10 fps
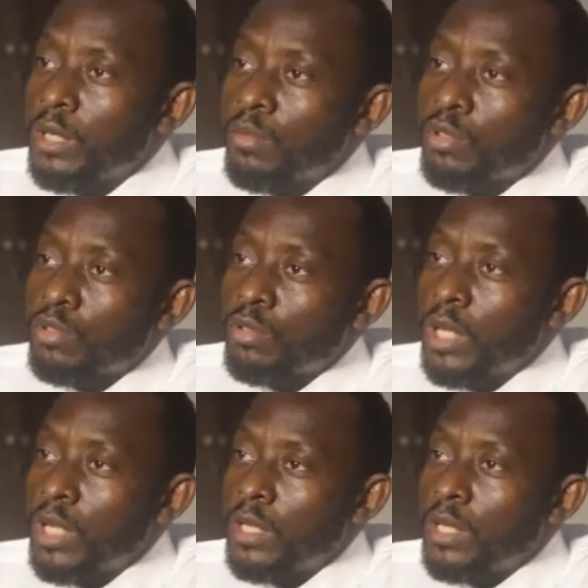them on
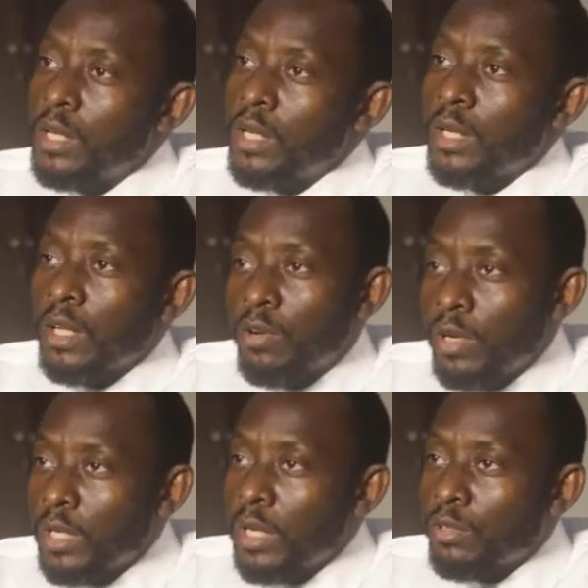solar. They're
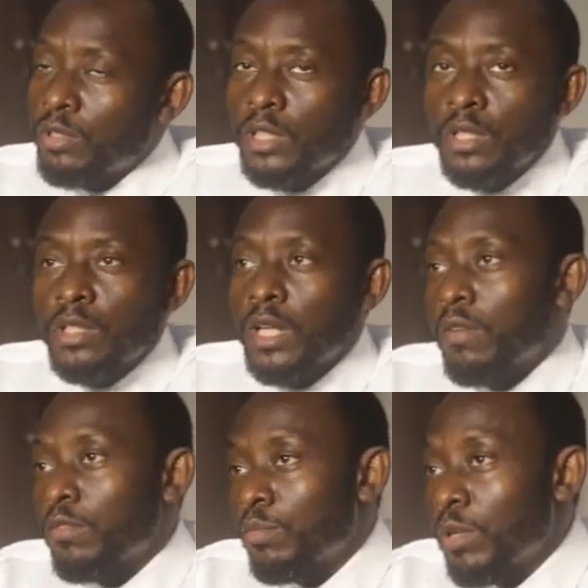already electricians, they
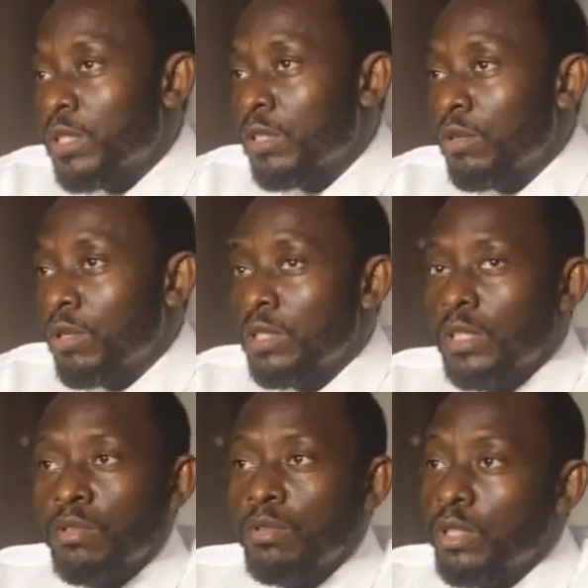have the basic knowledge, they
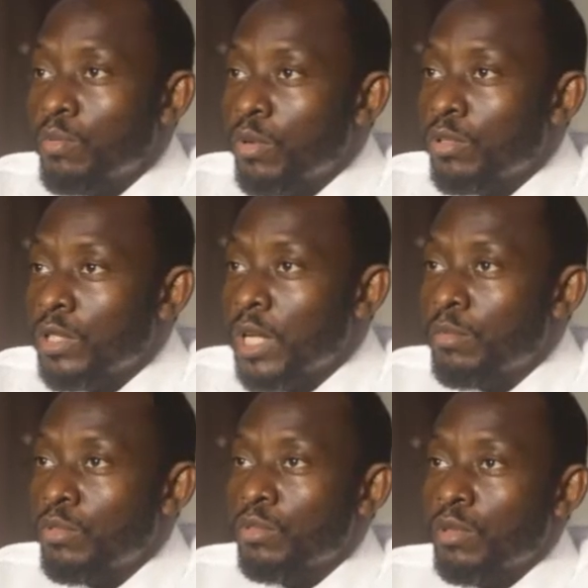don't need much
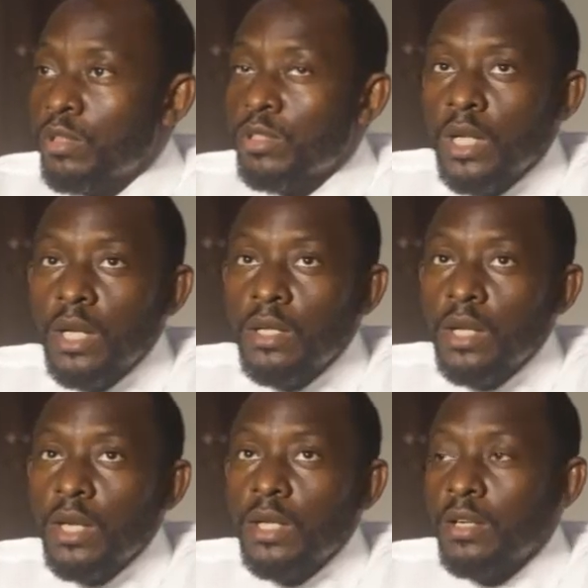time to understand,
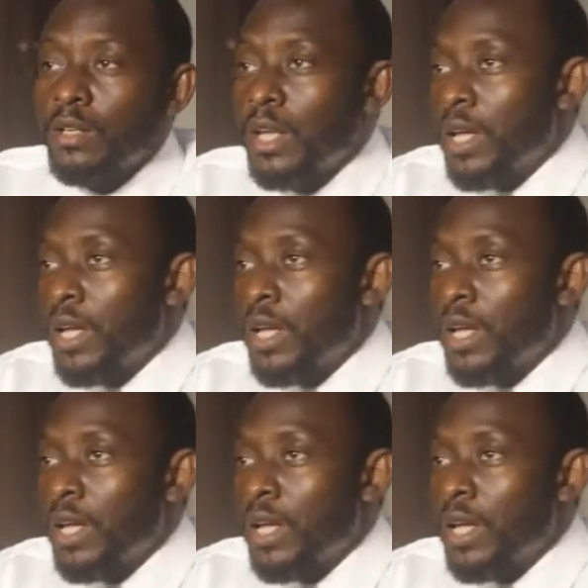and then